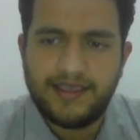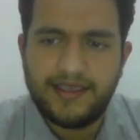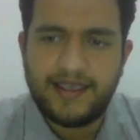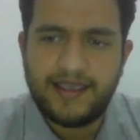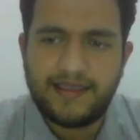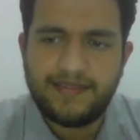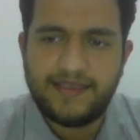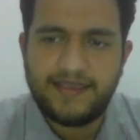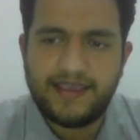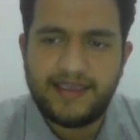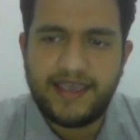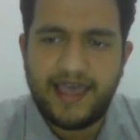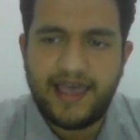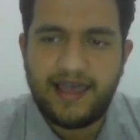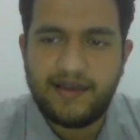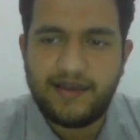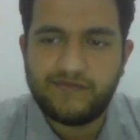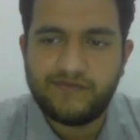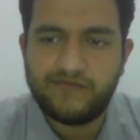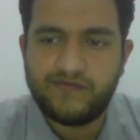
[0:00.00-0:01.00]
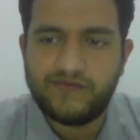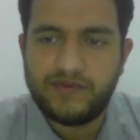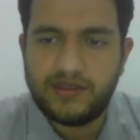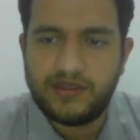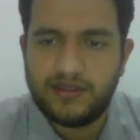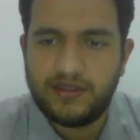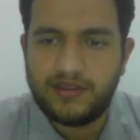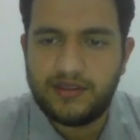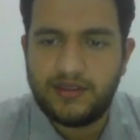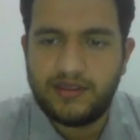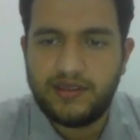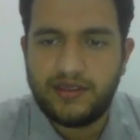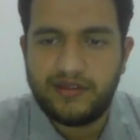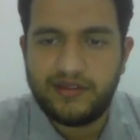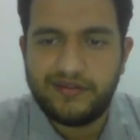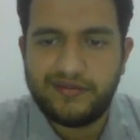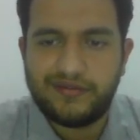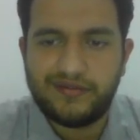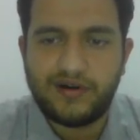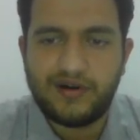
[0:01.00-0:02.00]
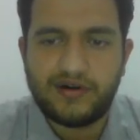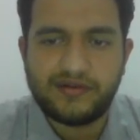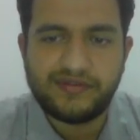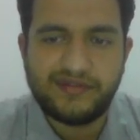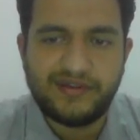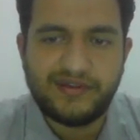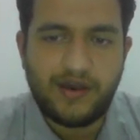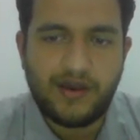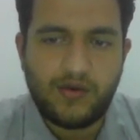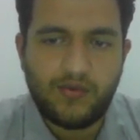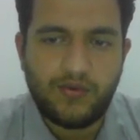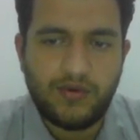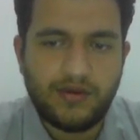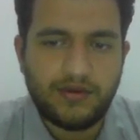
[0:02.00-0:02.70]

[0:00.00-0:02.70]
can they have CRC now?